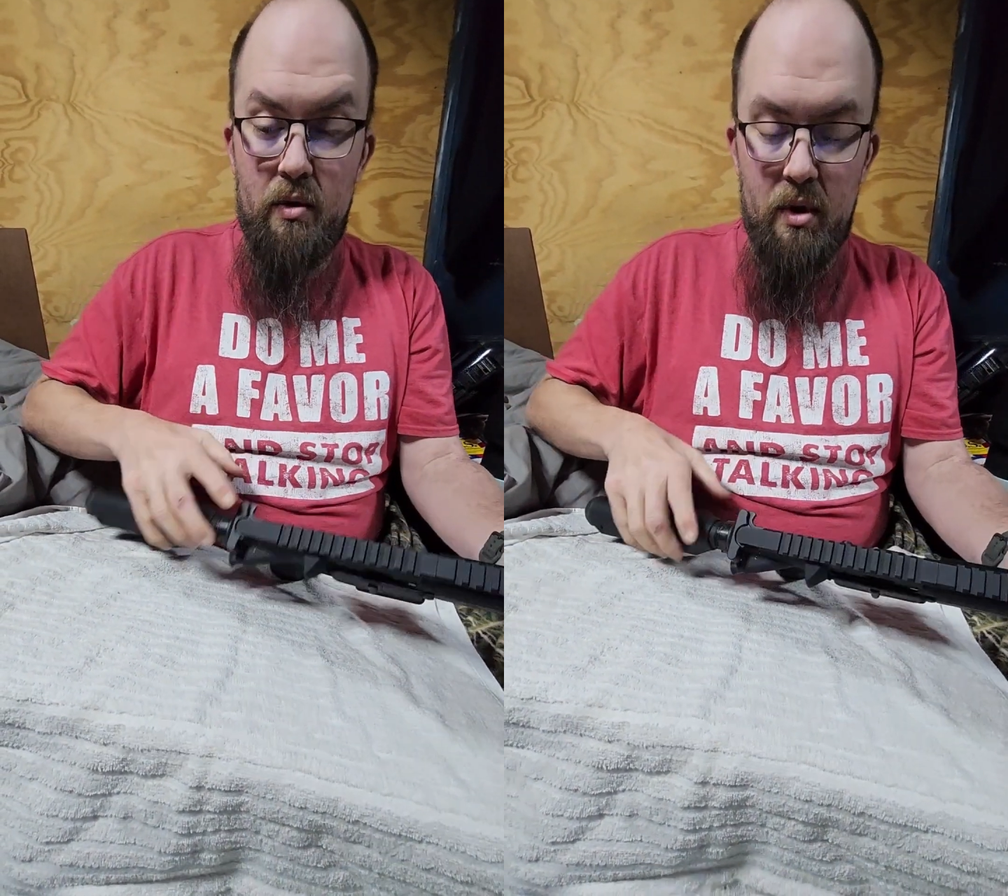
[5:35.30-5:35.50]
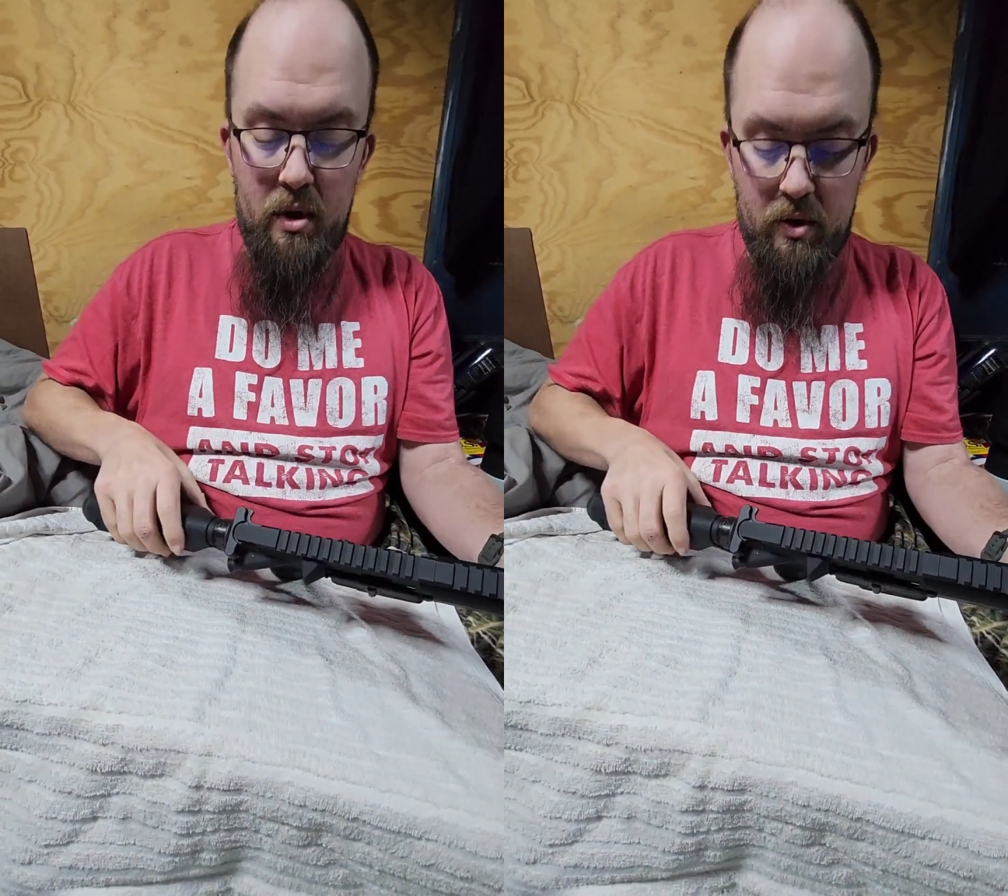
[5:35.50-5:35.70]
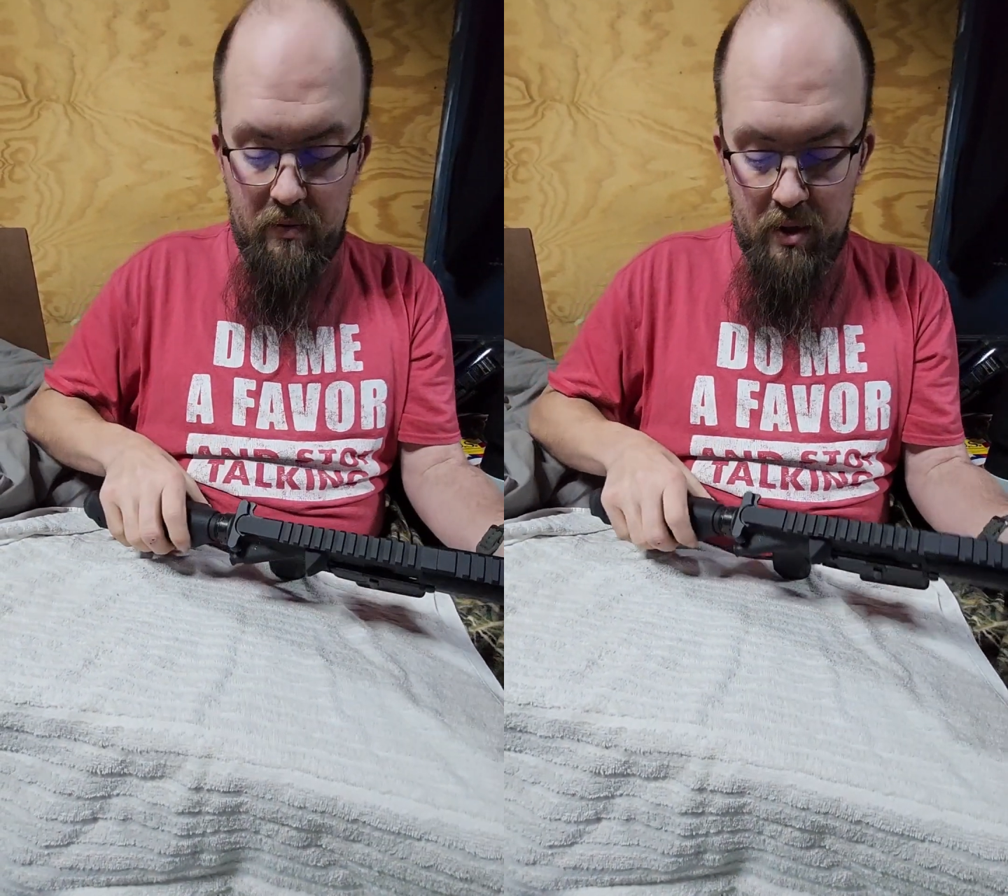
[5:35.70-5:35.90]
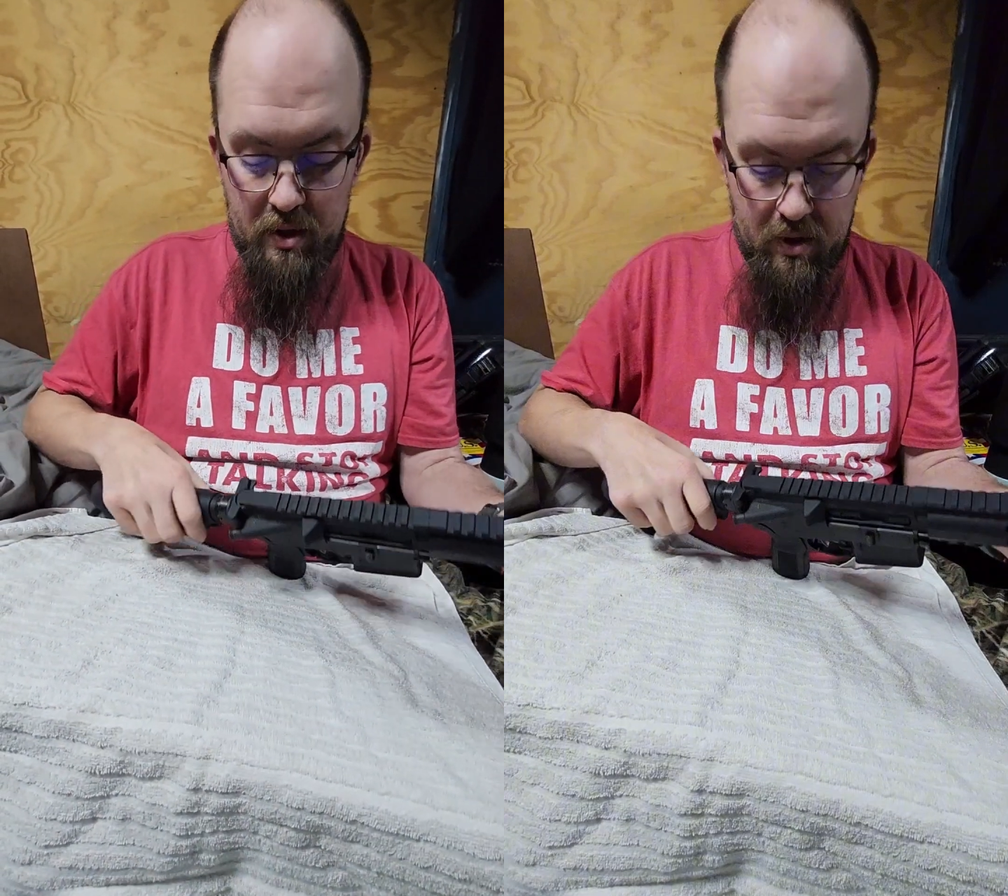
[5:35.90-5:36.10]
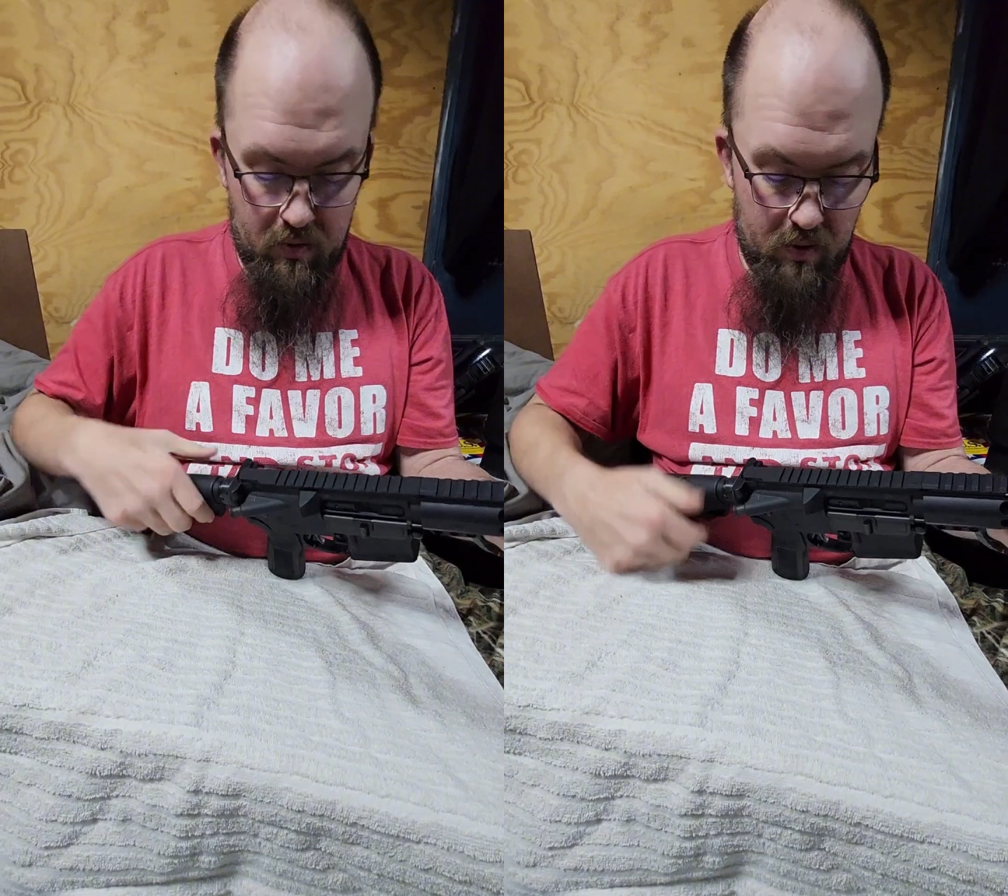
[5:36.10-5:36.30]
you have
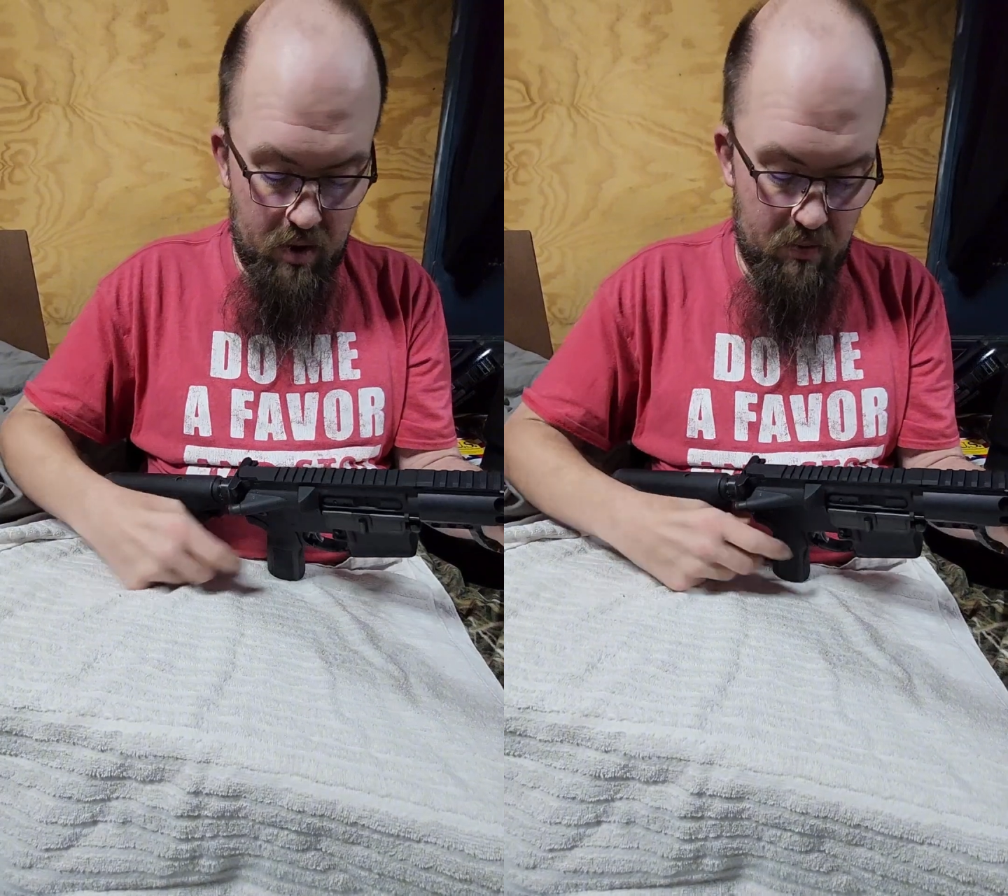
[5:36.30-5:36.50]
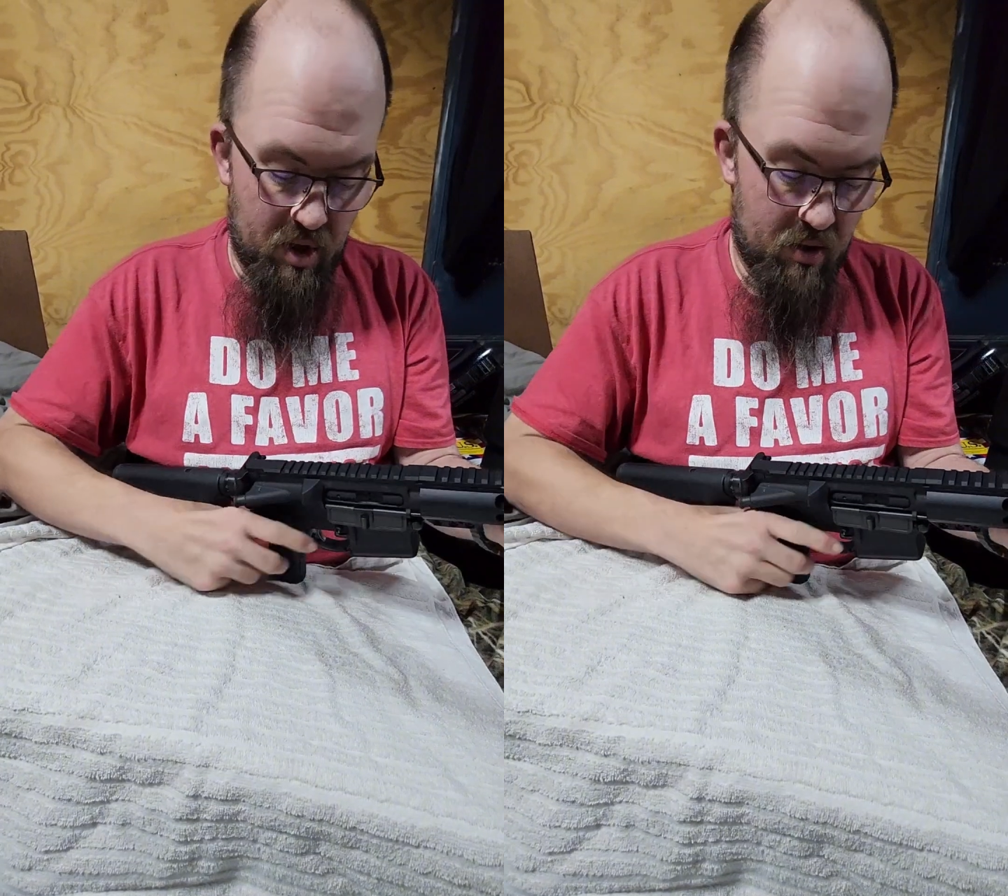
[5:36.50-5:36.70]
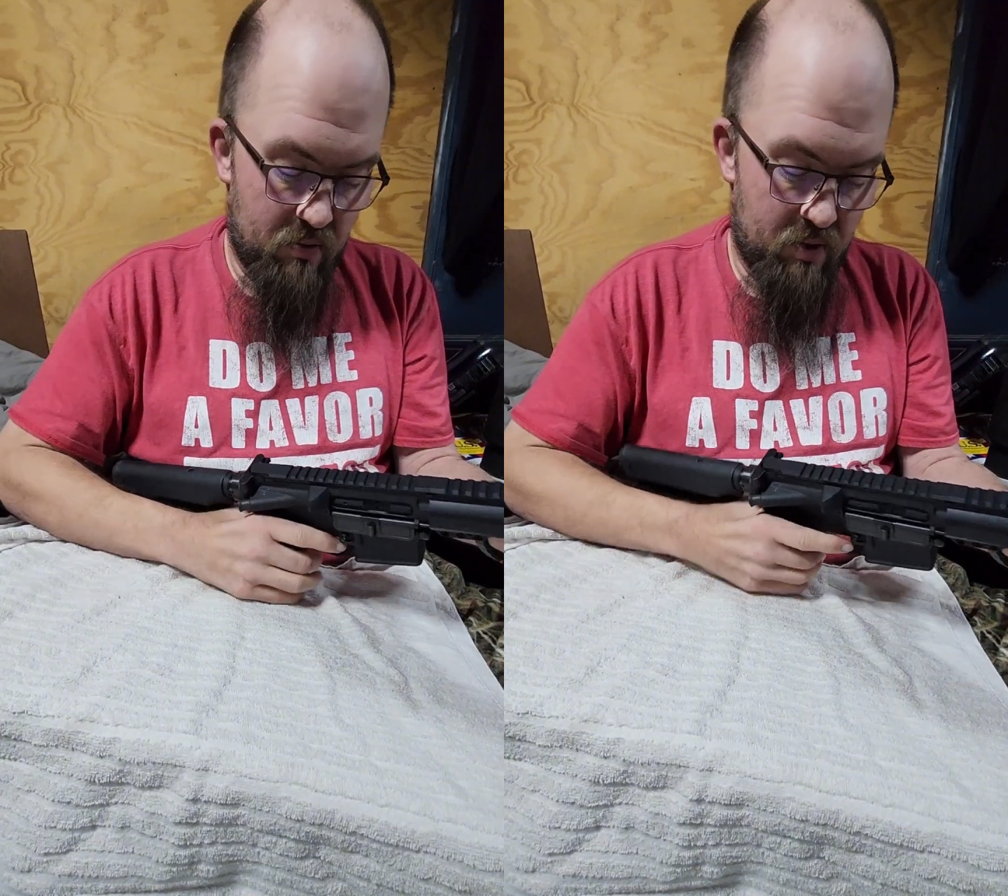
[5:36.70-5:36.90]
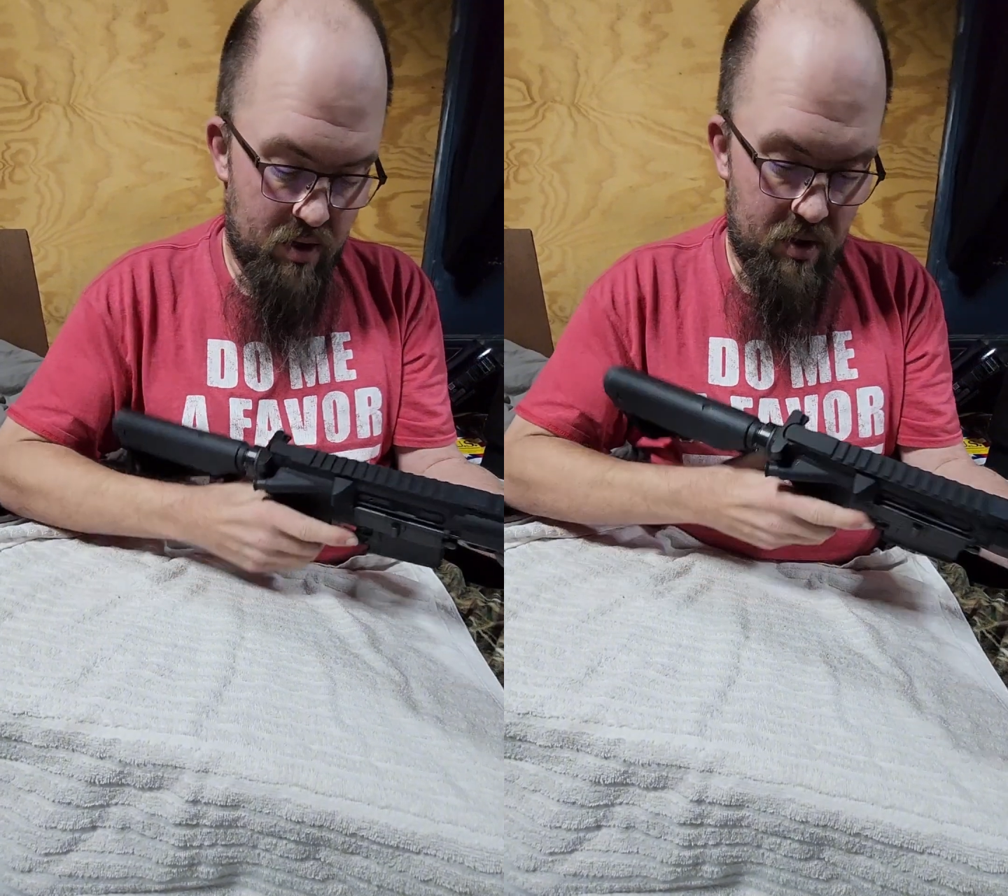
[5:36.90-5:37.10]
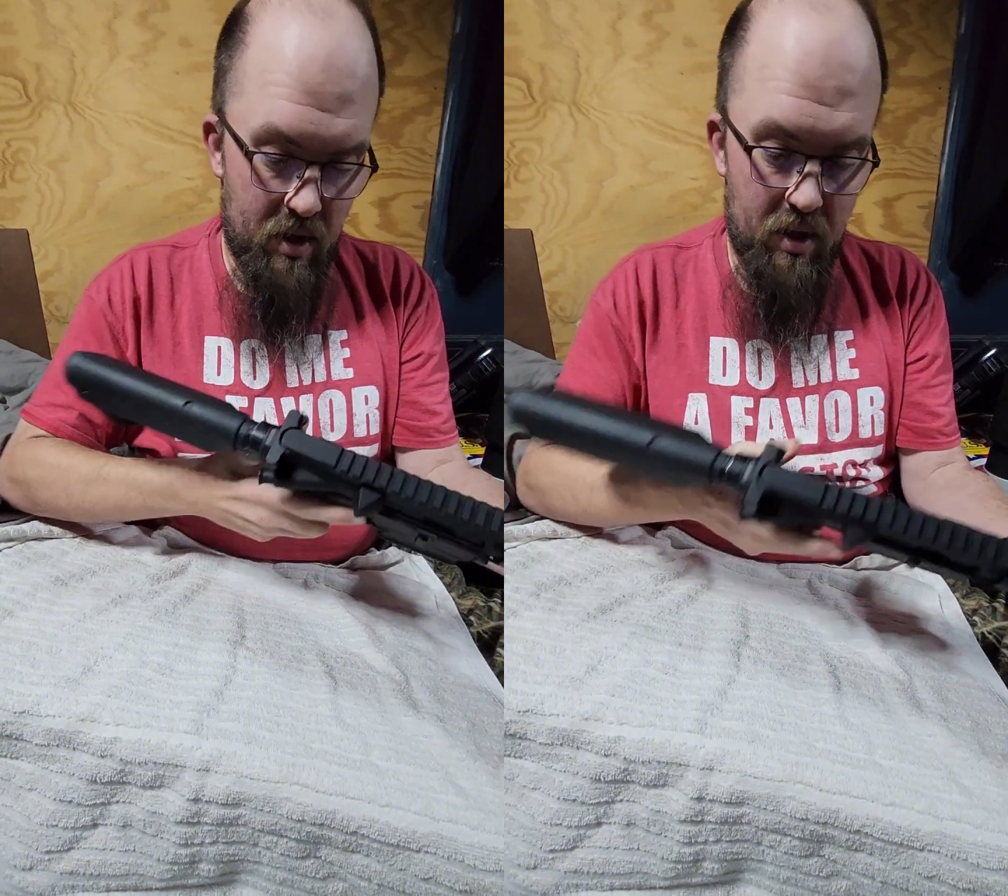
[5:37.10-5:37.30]
nothing to worry about
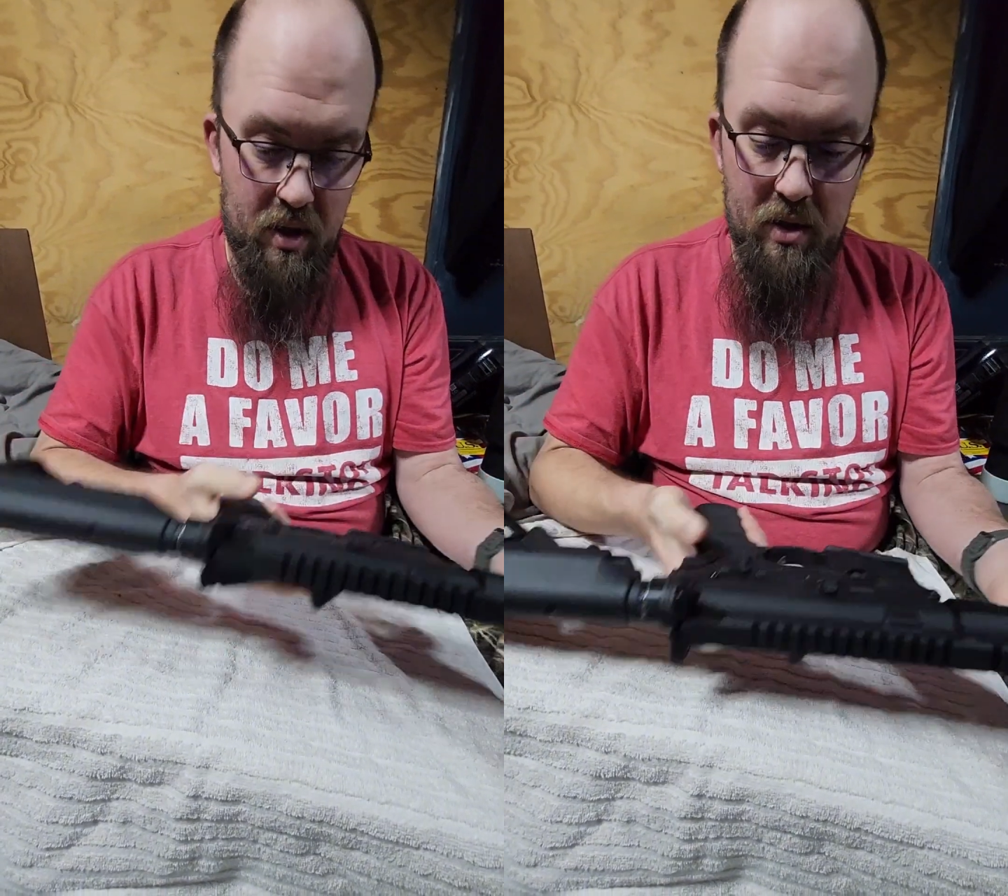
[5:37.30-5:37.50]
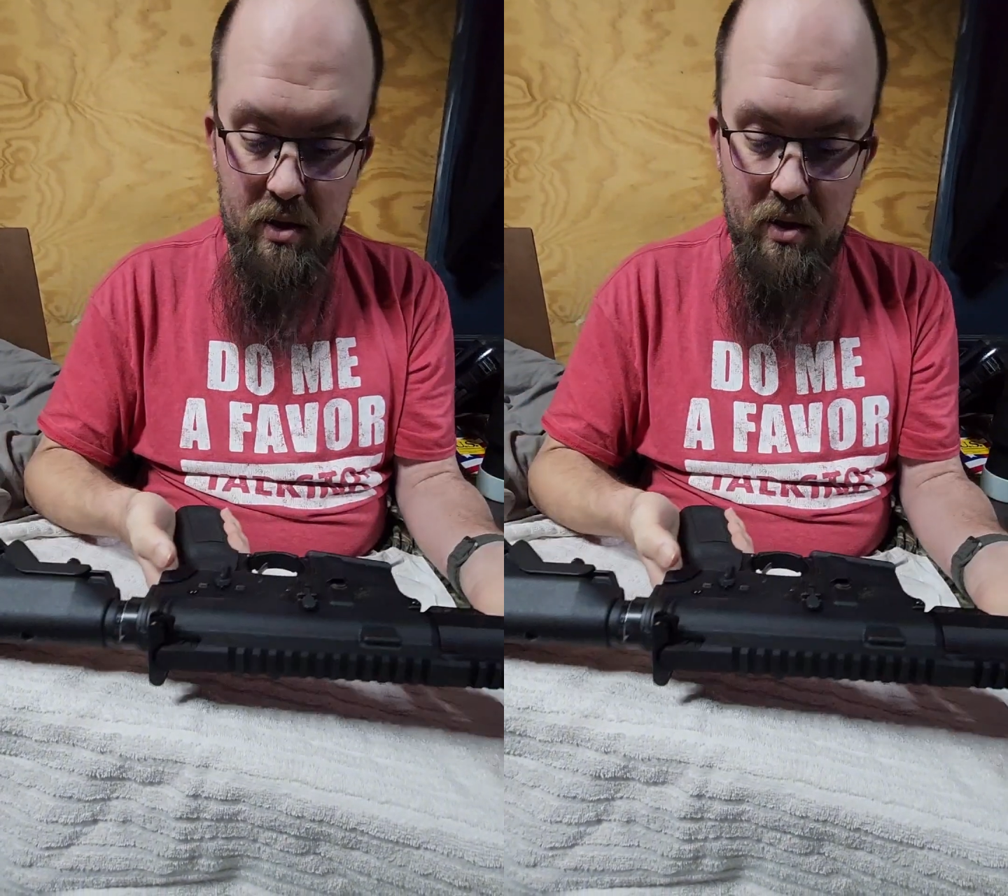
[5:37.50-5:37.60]
with the